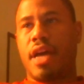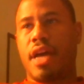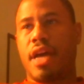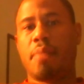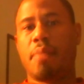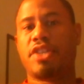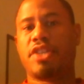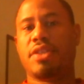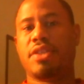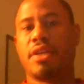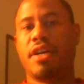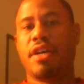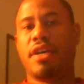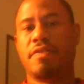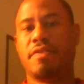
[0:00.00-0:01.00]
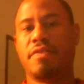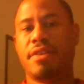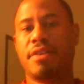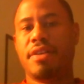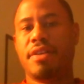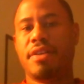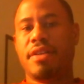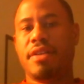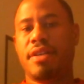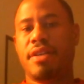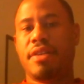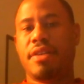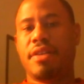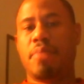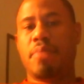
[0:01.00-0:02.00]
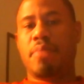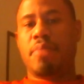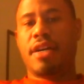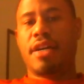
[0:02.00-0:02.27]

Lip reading: I can picture the cover, the back